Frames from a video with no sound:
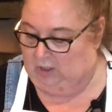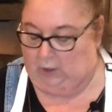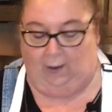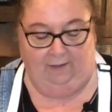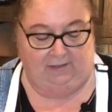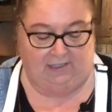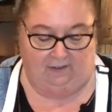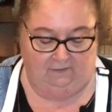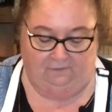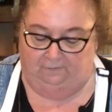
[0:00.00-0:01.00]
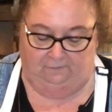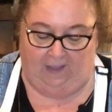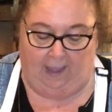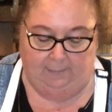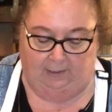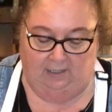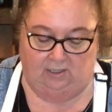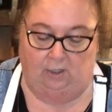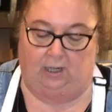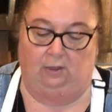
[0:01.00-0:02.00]
So I have this
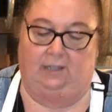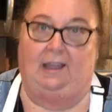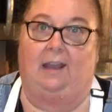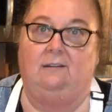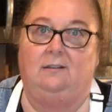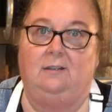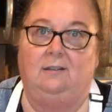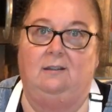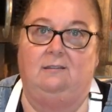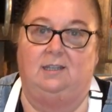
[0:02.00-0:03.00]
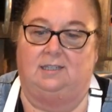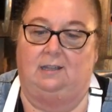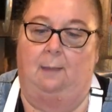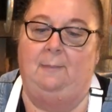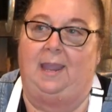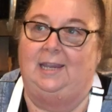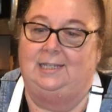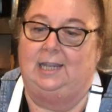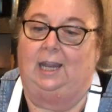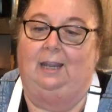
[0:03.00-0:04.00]
fabulous, look at that, this
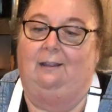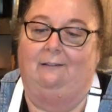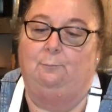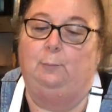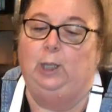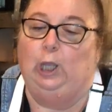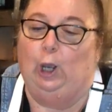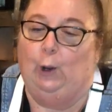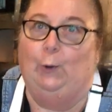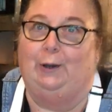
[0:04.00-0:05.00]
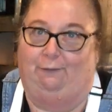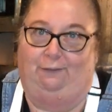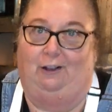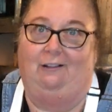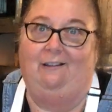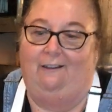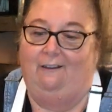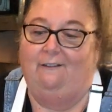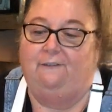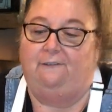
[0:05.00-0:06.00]
amazing, beautiful
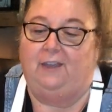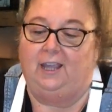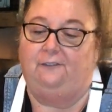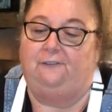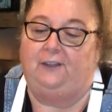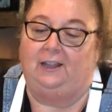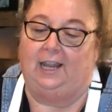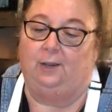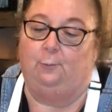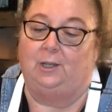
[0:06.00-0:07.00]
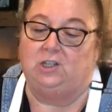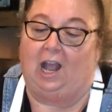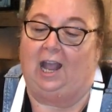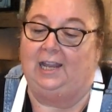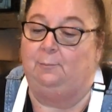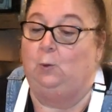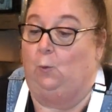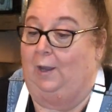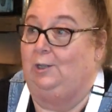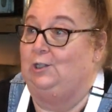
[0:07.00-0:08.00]
fig filling, which I am
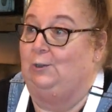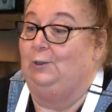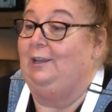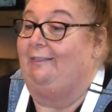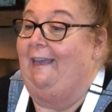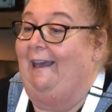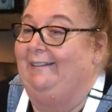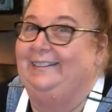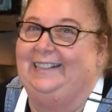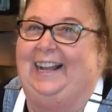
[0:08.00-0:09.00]
going to, look at that.